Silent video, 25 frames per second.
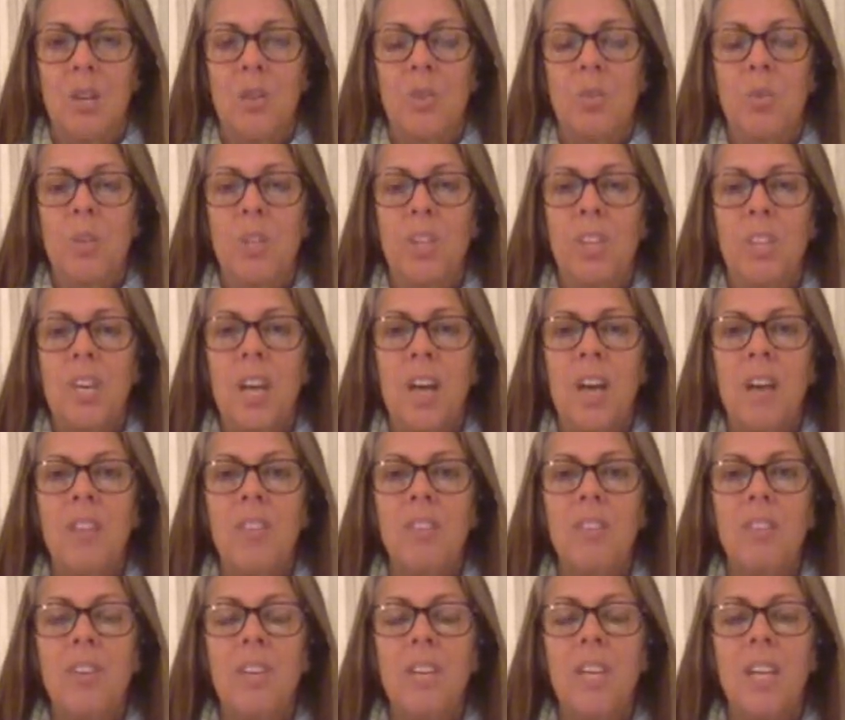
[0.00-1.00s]
With
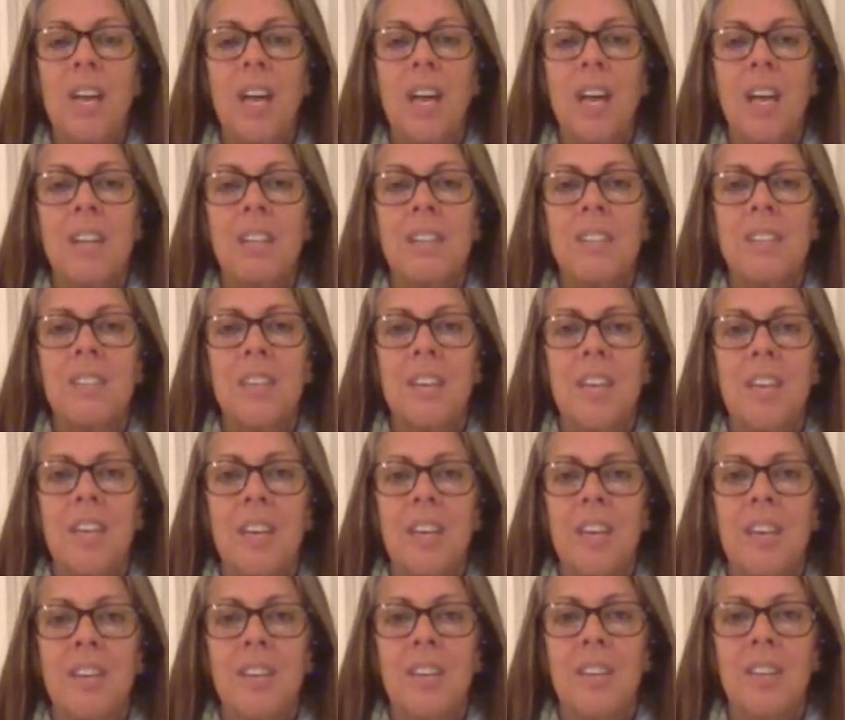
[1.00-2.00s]
every
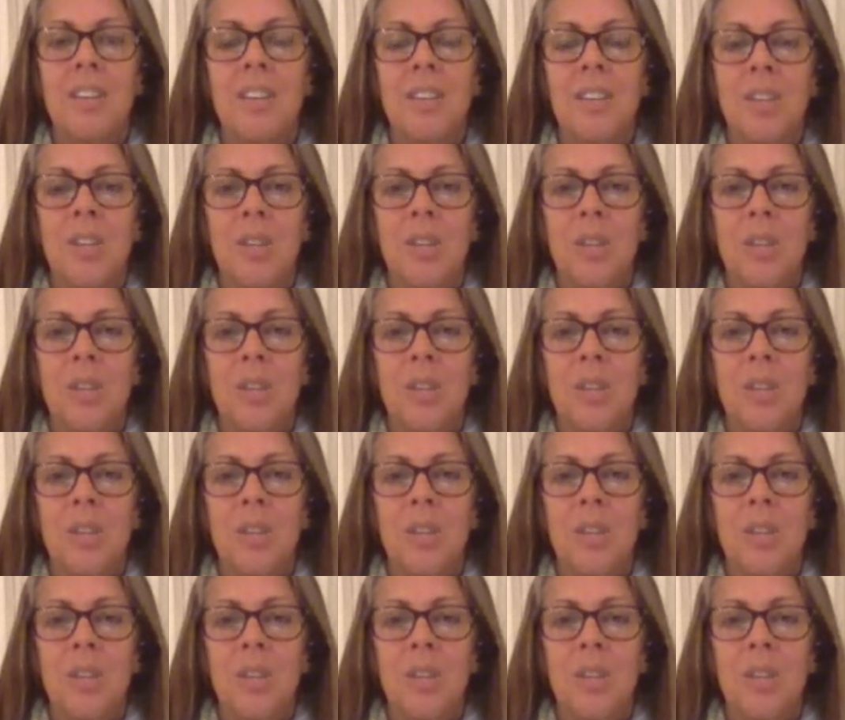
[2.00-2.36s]
exhale,